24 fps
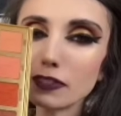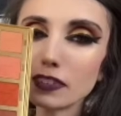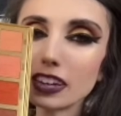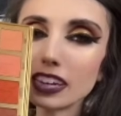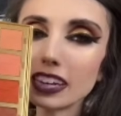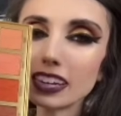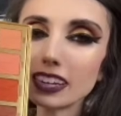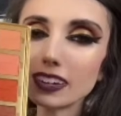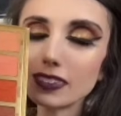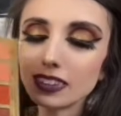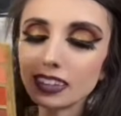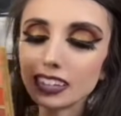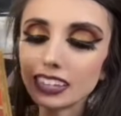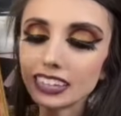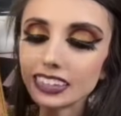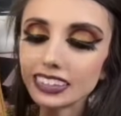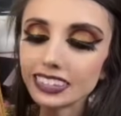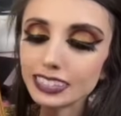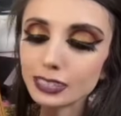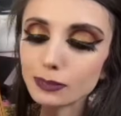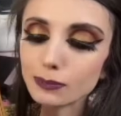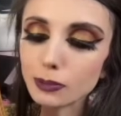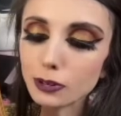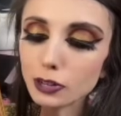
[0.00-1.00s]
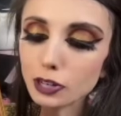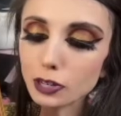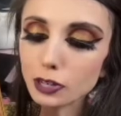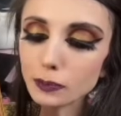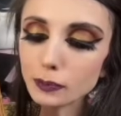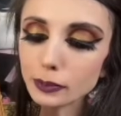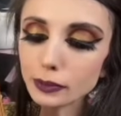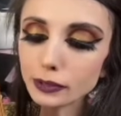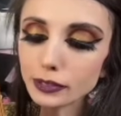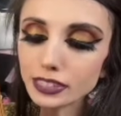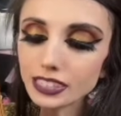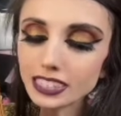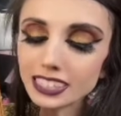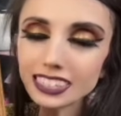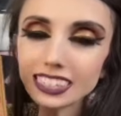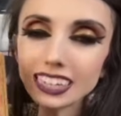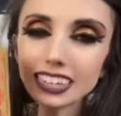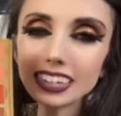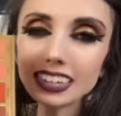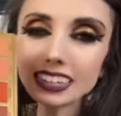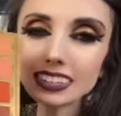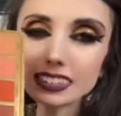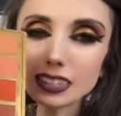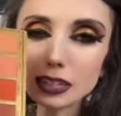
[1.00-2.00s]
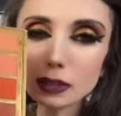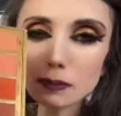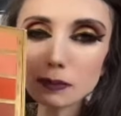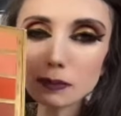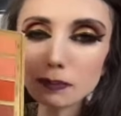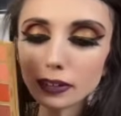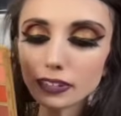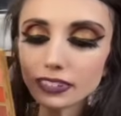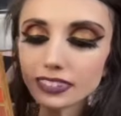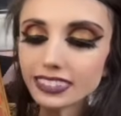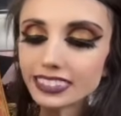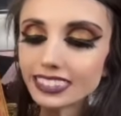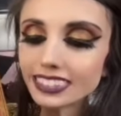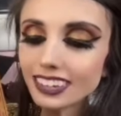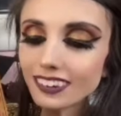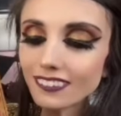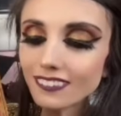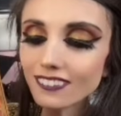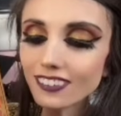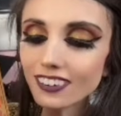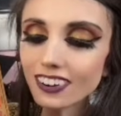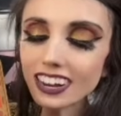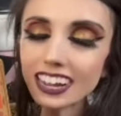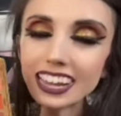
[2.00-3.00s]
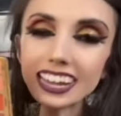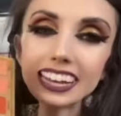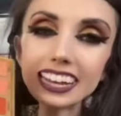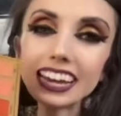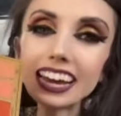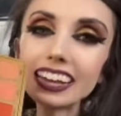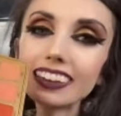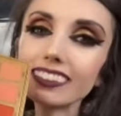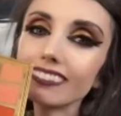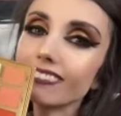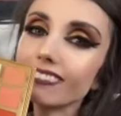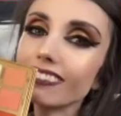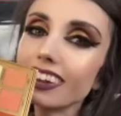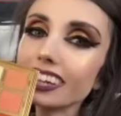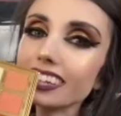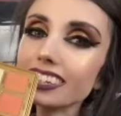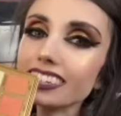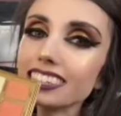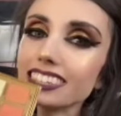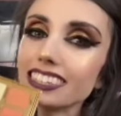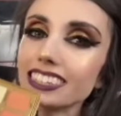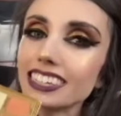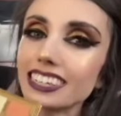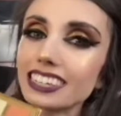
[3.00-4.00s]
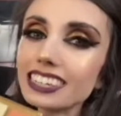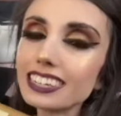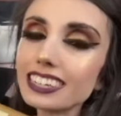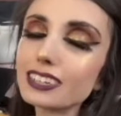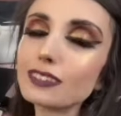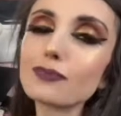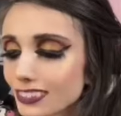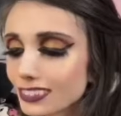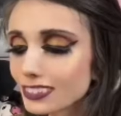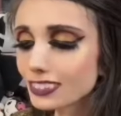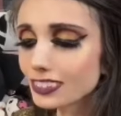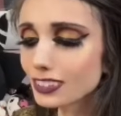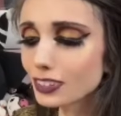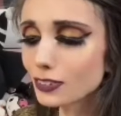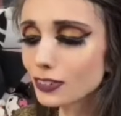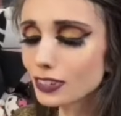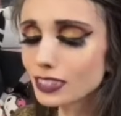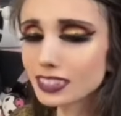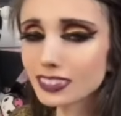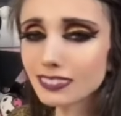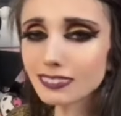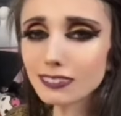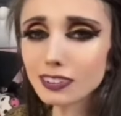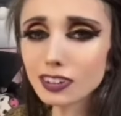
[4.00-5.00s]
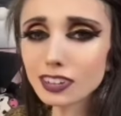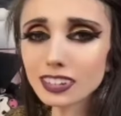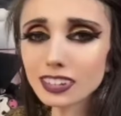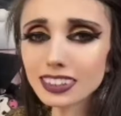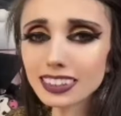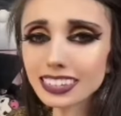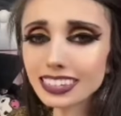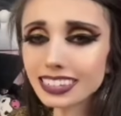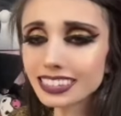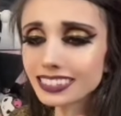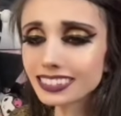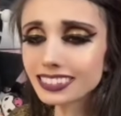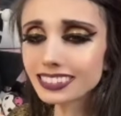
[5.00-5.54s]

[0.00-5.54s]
But as soon as you voice a valid concern or critique them in any type of way,